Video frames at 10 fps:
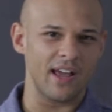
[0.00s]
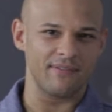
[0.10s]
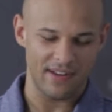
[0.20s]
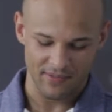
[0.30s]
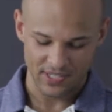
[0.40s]
I've
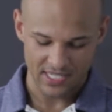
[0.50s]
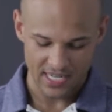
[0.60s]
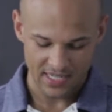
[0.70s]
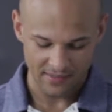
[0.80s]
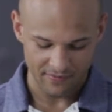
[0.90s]
never
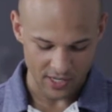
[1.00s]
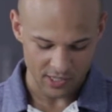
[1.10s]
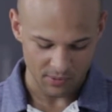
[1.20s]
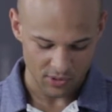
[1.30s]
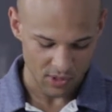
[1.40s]
seen
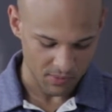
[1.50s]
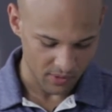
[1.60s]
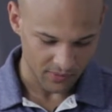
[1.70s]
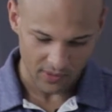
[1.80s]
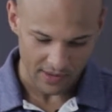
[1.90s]
vegetables so
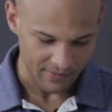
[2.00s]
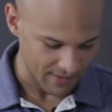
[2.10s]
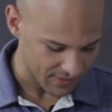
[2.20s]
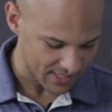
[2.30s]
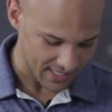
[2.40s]
beautiful. I've
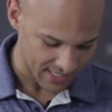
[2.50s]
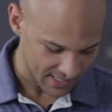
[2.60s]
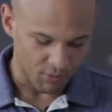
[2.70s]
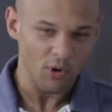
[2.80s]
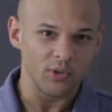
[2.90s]
never seen
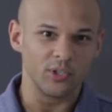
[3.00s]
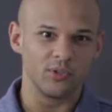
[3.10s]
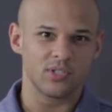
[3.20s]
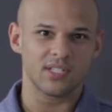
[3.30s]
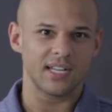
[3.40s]

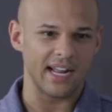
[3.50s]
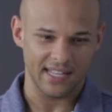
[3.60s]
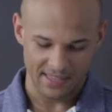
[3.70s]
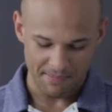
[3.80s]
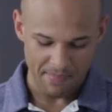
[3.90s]
produce
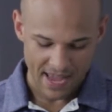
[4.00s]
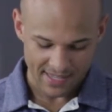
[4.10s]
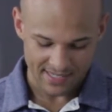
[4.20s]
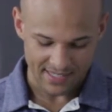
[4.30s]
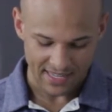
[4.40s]
like the
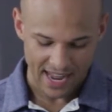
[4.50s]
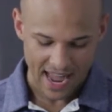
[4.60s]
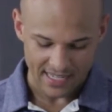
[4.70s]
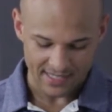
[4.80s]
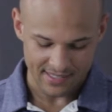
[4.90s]
best, like
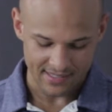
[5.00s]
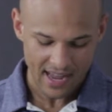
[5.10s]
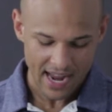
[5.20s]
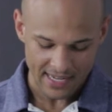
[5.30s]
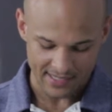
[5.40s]
at its
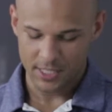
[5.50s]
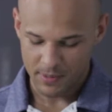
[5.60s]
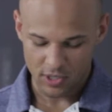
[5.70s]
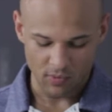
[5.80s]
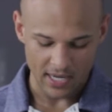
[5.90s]
height.
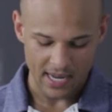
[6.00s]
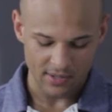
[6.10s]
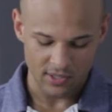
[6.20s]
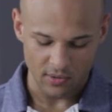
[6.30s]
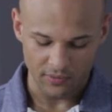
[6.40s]
Especially right now,
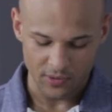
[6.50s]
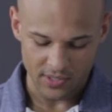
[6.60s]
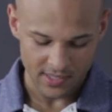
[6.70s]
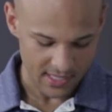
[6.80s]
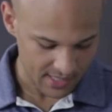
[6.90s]
stone fruit is
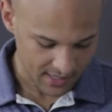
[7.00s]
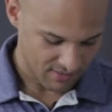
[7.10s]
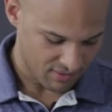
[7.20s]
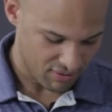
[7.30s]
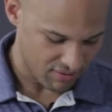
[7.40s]
in season.
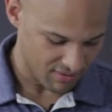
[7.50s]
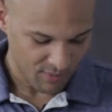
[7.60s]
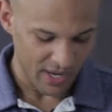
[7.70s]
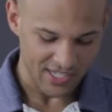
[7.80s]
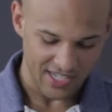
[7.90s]
Whew.
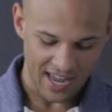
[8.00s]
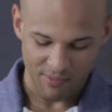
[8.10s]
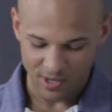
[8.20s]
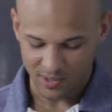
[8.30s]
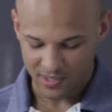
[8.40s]
We actually at
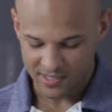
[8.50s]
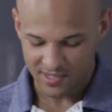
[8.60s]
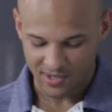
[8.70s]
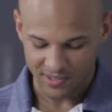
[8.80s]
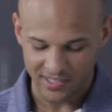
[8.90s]
work,
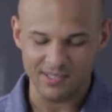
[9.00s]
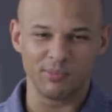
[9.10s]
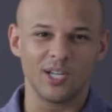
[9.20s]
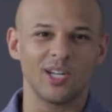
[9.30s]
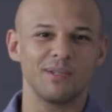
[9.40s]

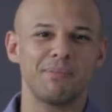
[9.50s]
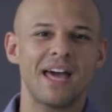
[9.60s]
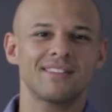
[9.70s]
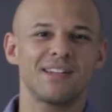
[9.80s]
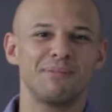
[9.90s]
we call it
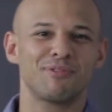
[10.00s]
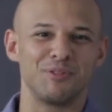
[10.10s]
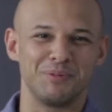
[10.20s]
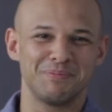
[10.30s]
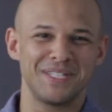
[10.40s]
bathtub
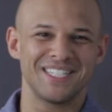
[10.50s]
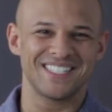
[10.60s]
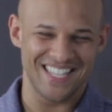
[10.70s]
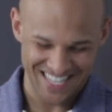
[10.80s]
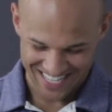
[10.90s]
fruit
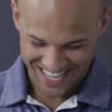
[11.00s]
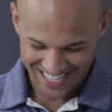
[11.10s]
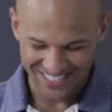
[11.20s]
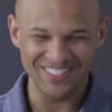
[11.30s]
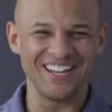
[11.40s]
because
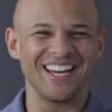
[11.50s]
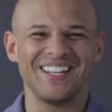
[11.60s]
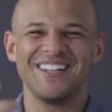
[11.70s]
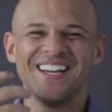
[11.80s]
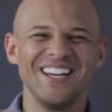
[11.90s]
you
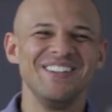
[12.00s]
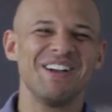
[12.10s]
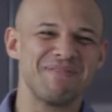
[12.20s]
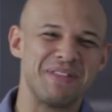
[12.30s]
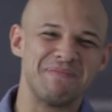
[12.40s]

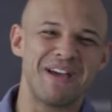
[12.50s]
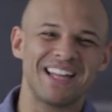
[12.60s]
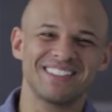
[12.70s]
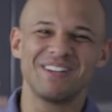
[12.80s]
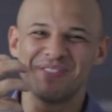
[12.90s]
gotta be in the
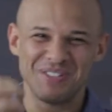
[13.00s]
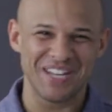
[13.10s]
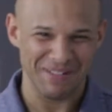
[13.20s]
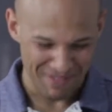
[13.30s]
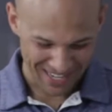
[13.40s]
bathtub when you
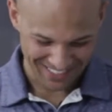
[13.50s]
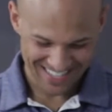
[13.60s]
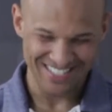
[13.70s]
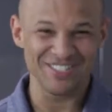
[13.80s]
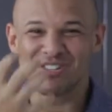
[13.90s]
take a bite
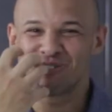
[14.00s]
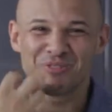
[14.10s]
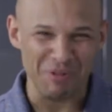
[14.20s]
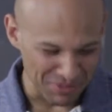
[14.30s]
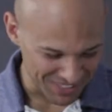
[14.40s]
because it just
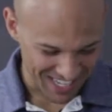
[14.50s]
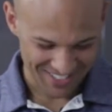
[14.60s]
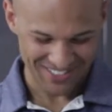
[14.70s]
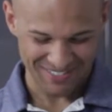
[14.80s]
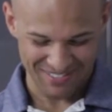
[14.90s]
dribbles
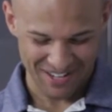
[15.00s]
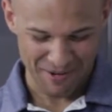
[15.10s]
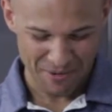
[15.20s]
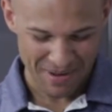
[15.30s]
down your whole